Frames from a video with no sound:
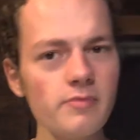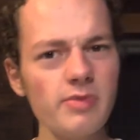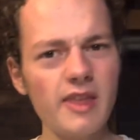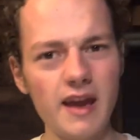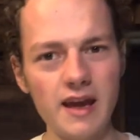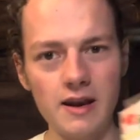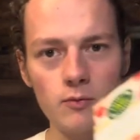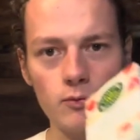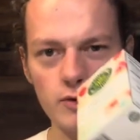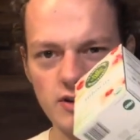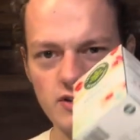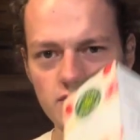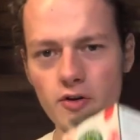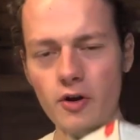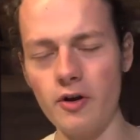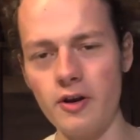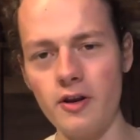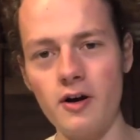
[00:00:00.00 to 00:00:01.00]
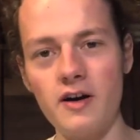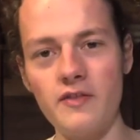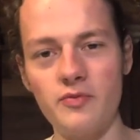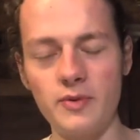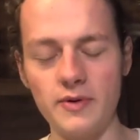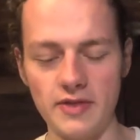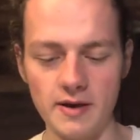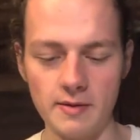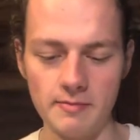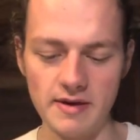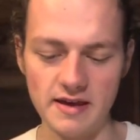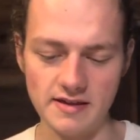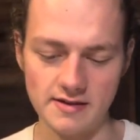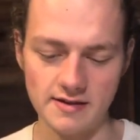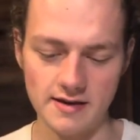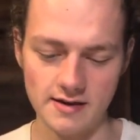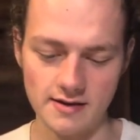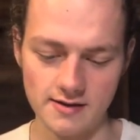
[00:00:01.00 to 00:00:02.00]
And we started off with
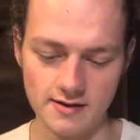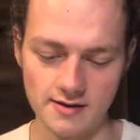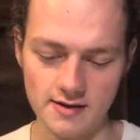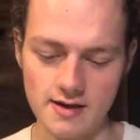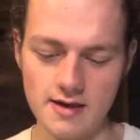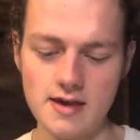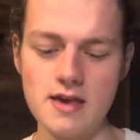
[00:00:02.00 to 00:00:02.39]
hibiscus.